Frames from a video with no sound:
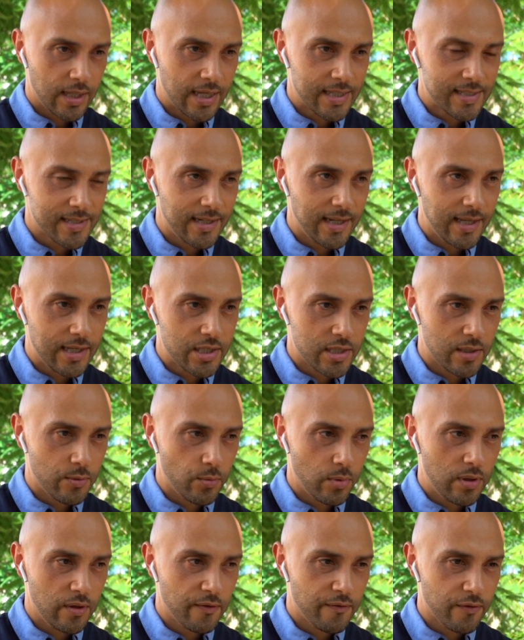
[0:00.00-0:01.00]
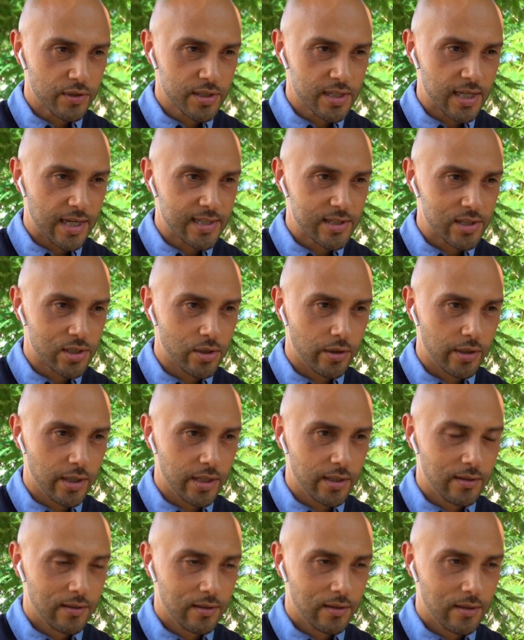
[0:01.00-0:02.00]
as an agent when you first got
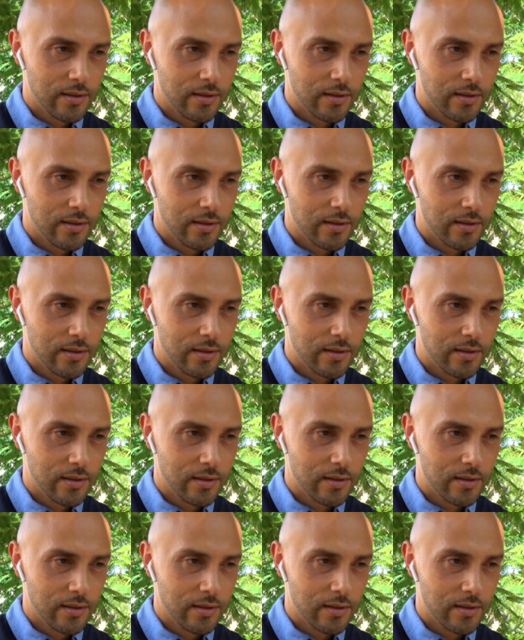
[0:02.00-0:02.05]
started?